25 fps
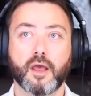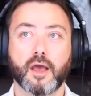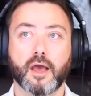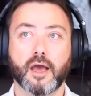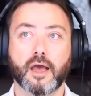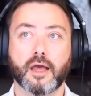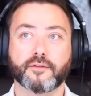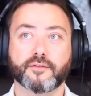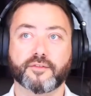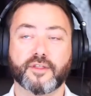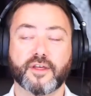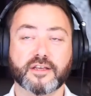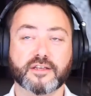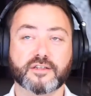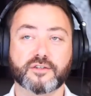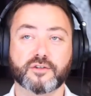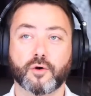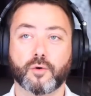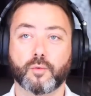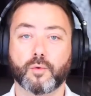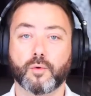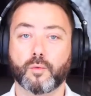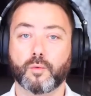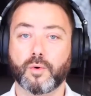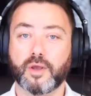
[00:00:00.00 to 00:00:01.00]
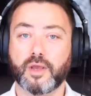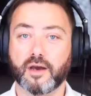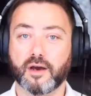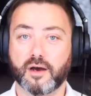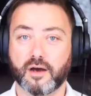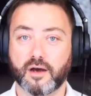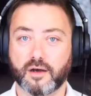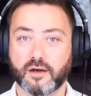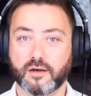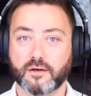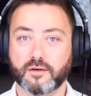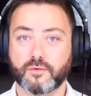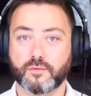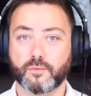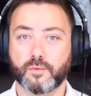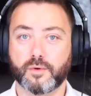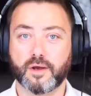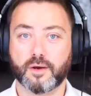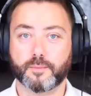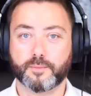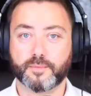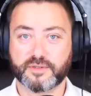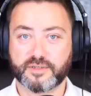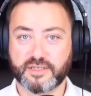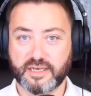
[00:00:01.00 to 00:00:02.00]
And that's not what we are. We
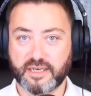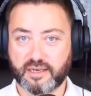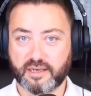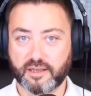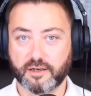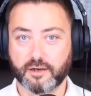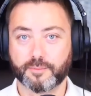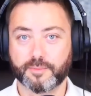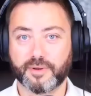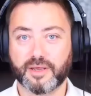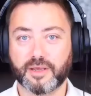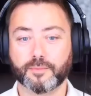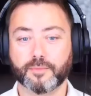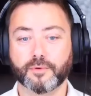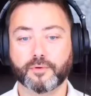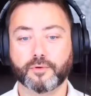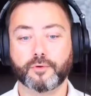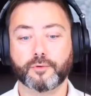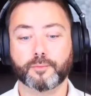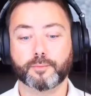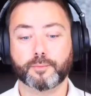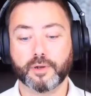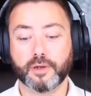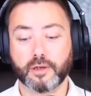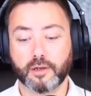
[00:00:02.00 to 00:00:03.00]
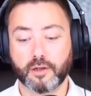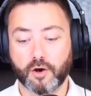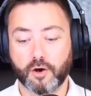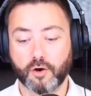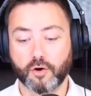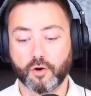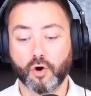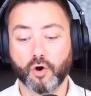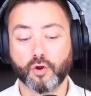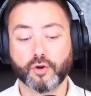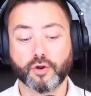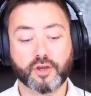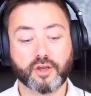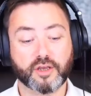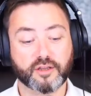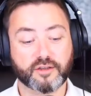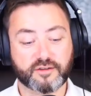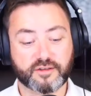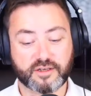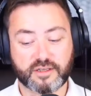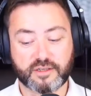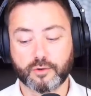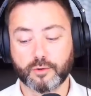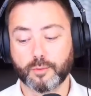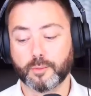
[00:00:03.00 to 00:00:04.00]
are particular people who belong on a
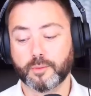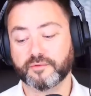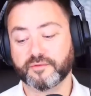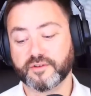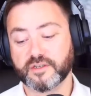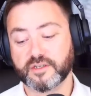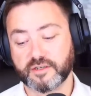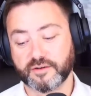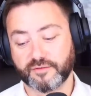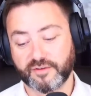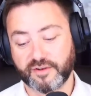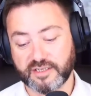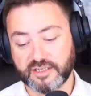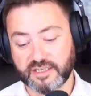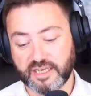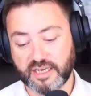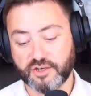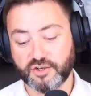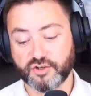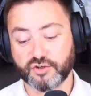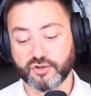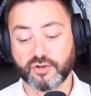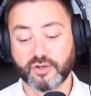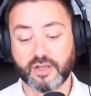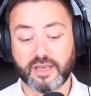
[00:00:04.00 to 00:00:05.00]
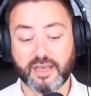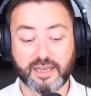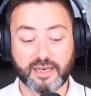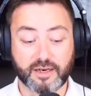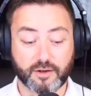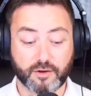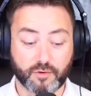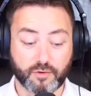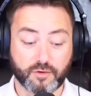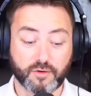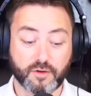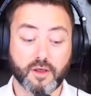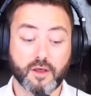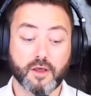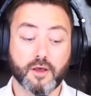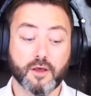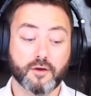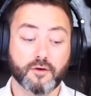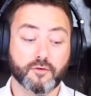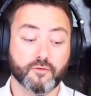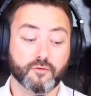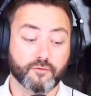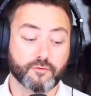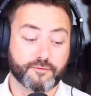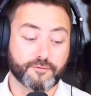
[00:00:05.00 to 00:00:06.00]
continuum of a civilization in a
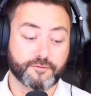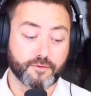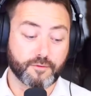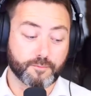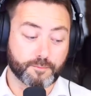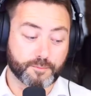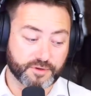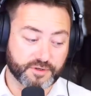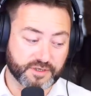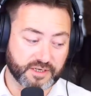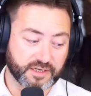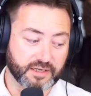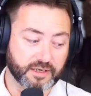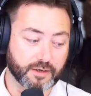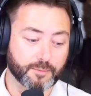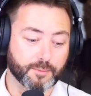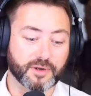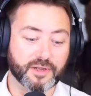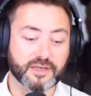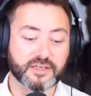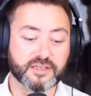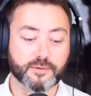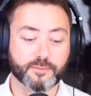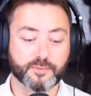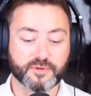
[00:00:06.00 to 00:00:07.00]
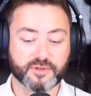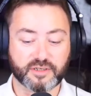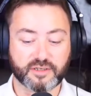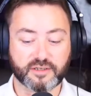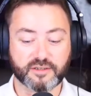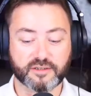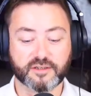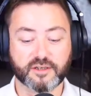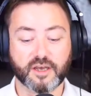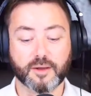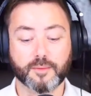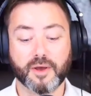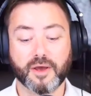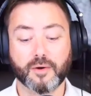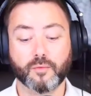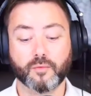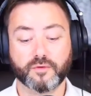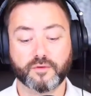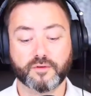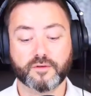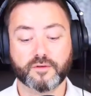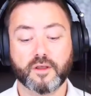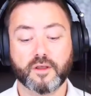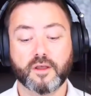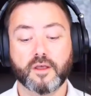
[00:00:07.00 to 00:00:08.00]
particular place and a particular time. And
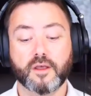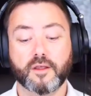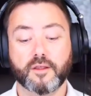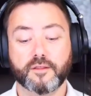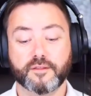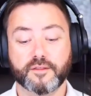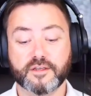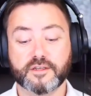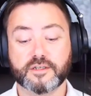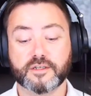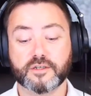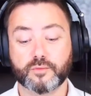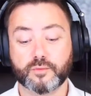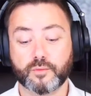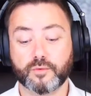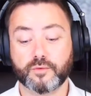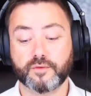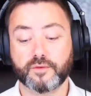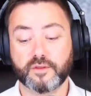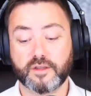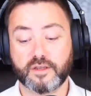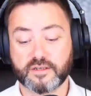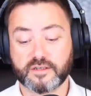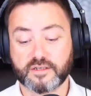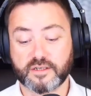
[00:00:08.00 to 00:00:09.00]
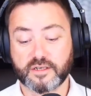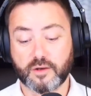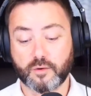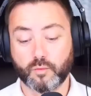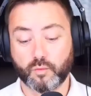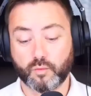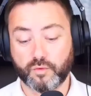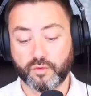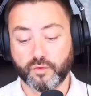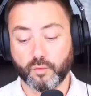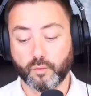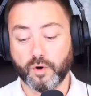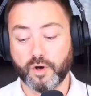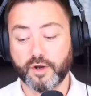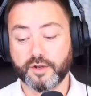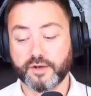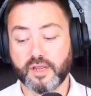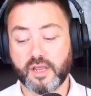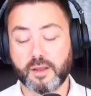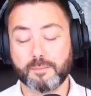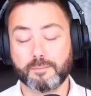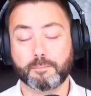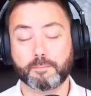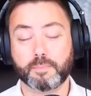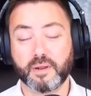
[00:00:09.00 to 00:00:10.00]
the word
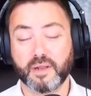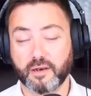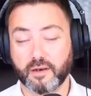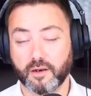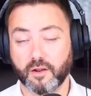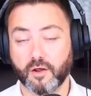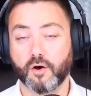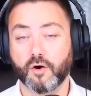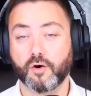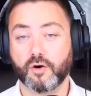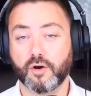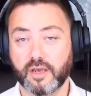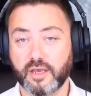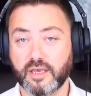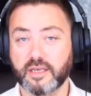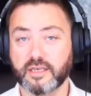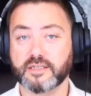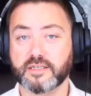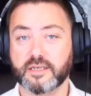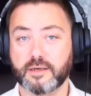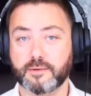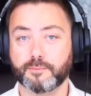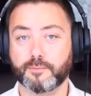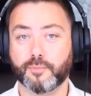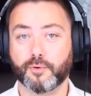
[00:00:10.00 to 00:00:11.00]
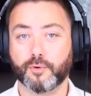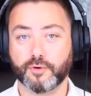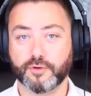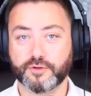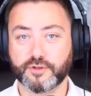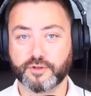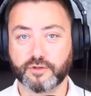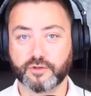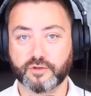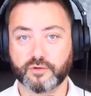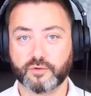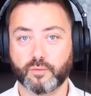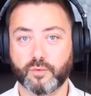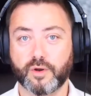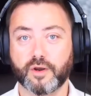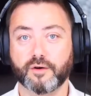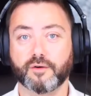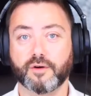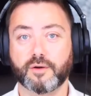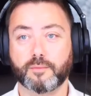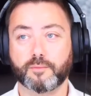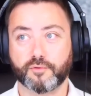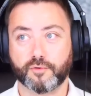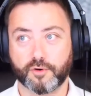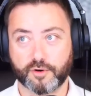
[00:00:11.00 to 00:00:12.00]
belong is important. We
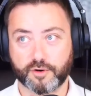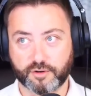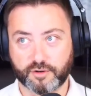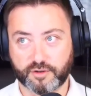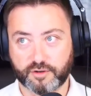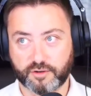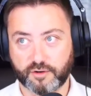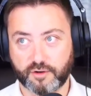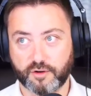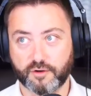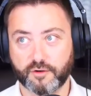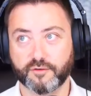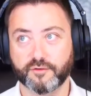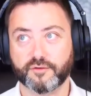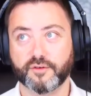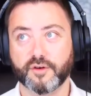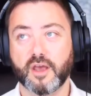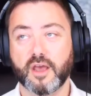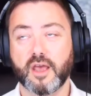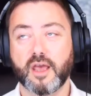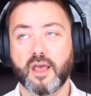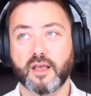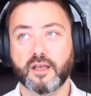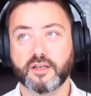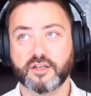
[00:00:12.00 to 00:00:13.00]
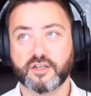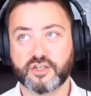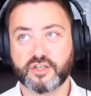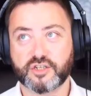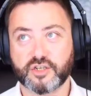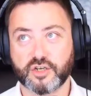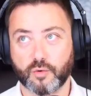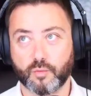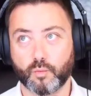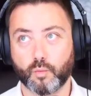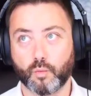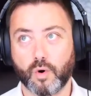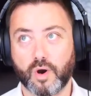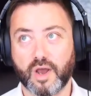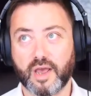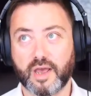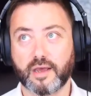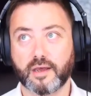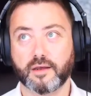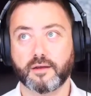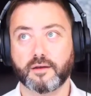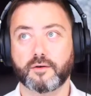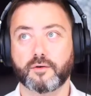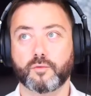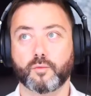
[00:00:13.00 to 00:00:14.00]
are a product of
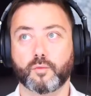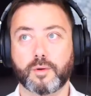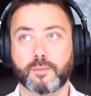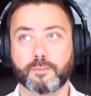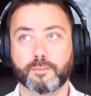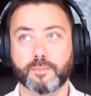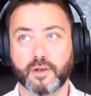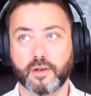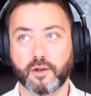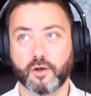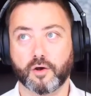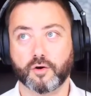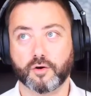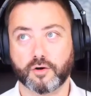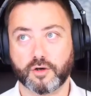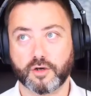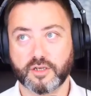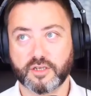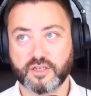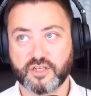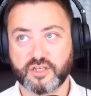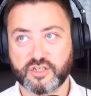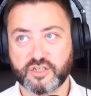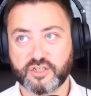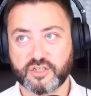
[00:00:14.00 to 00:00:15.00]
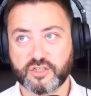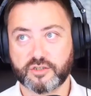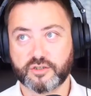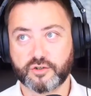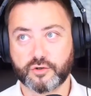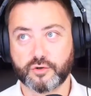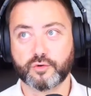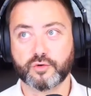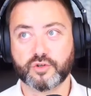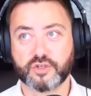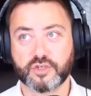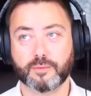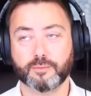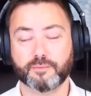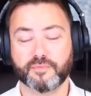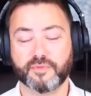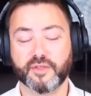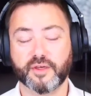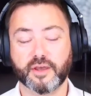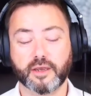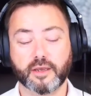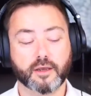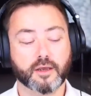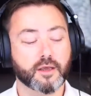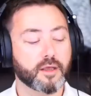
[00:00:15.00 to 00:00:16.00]
somewhere. We belong to
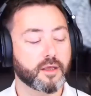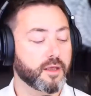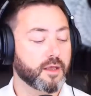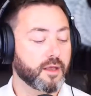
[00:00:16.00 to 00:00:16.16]
something.